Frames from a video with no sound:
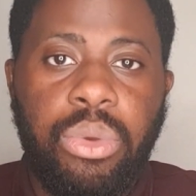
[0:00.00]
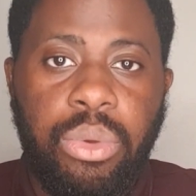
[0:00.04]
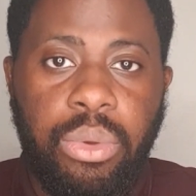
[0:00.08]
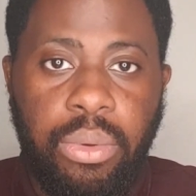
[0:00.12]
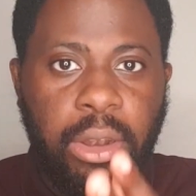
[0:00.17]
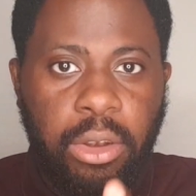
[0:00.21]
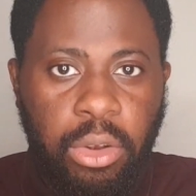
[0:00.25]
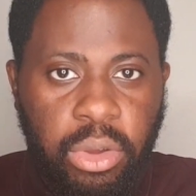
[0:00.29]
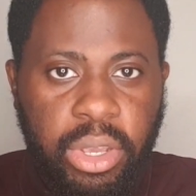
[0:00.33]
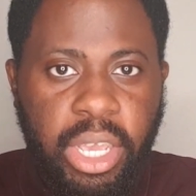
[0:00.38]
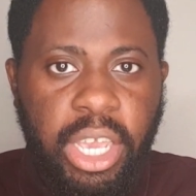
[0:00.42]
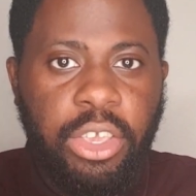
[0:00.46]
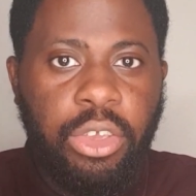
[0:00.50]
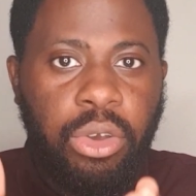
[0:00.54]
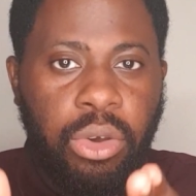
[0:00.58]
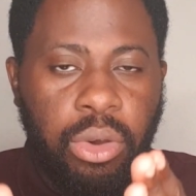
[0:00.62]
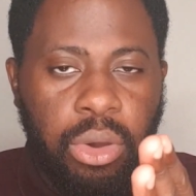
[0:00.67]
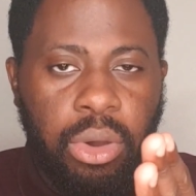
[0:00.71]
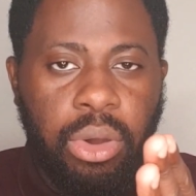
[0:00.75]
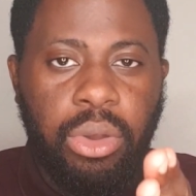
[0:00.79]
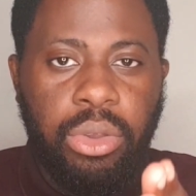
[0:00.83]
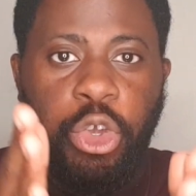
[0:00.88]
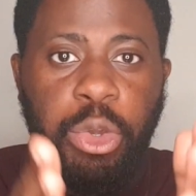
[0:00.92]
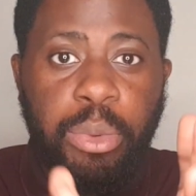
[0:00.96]
Look at
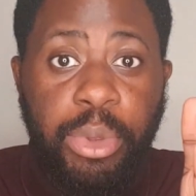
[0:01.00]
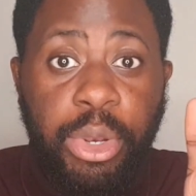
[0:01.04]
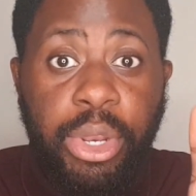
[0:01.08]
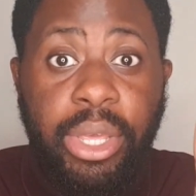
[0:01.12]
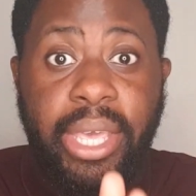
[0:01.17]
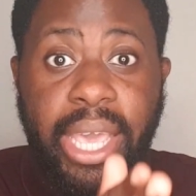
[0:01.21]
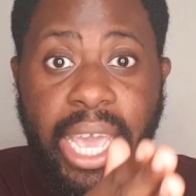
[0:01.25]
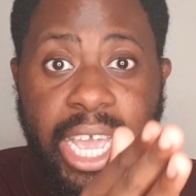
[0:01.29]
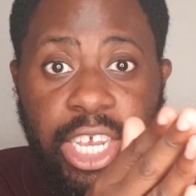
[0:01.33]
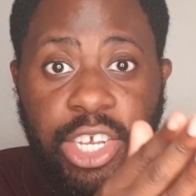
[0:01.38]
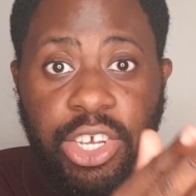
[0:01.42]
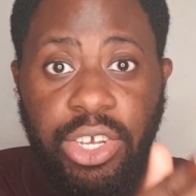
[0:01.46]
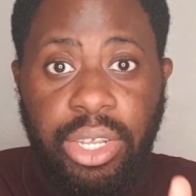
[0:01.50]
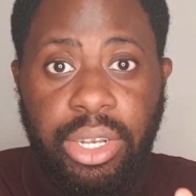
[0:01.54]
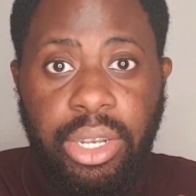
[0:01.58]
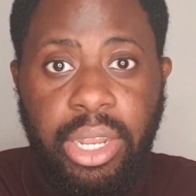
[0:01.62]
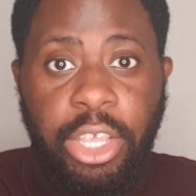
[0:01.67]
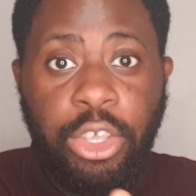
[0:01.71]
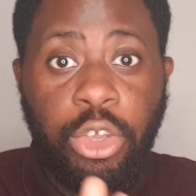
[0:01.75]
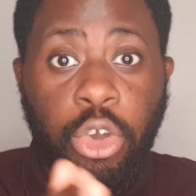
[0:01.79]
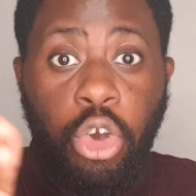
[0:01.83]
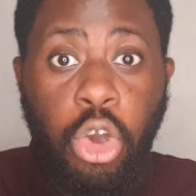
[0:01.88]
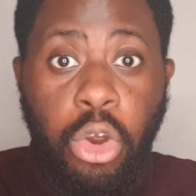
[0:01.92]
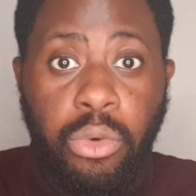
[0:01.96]
your communication and
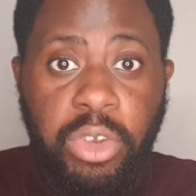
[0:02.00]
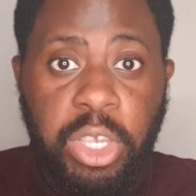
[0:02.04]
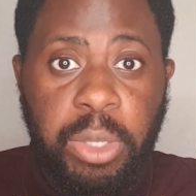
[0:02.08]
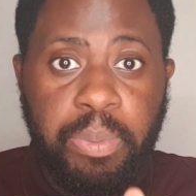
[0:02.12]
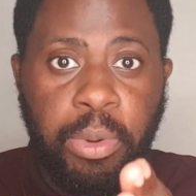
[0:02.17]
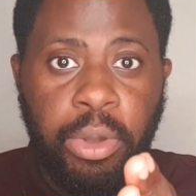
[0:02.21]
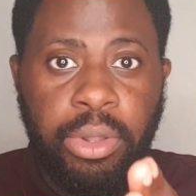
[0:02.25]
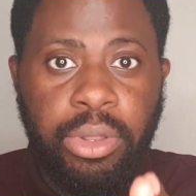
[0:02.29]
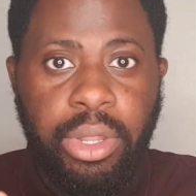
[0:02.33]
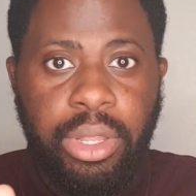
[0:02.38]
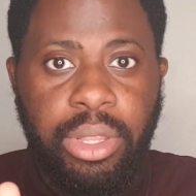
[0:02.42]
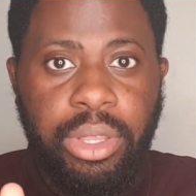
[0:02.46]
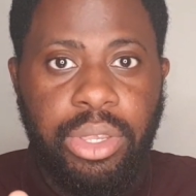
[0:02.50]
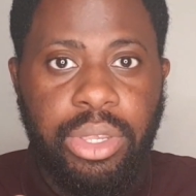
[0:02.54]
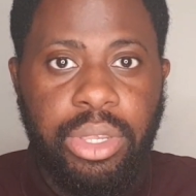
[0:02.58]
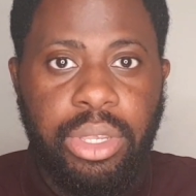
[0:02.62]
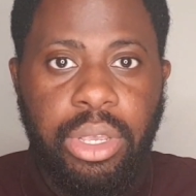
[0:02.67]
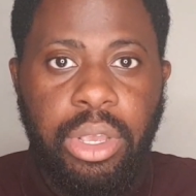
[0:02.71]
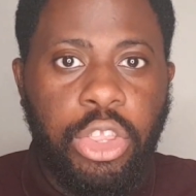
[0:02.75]
your correspondence.